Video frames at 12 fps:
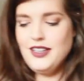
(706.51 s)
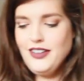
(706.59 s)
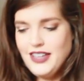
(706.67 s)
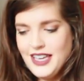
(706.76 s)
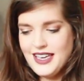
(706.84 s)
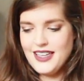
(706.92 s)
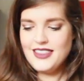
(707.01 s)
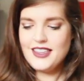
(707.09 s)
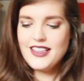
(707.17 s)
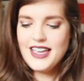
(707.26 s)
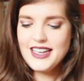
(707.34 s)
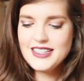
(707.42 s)
Okay, and
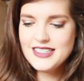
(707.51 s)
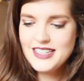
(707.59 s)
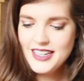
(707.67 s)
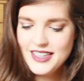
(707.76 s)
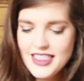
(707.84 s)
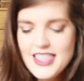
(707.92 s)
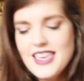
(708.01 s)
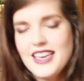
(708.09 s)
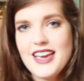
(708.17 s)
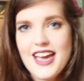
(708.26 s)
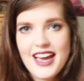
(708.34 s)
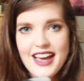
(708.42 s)
the last
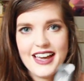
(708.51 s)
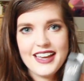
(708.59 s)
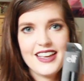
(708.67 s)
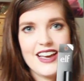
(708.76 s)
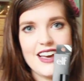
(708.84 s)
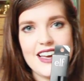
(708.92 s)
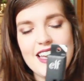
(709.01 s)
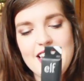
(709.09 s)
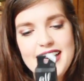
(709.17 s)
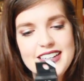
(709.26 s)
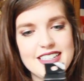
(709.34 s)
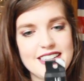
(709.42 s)
thing I got
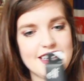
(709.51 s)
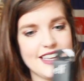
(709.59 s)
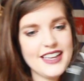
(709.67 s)
at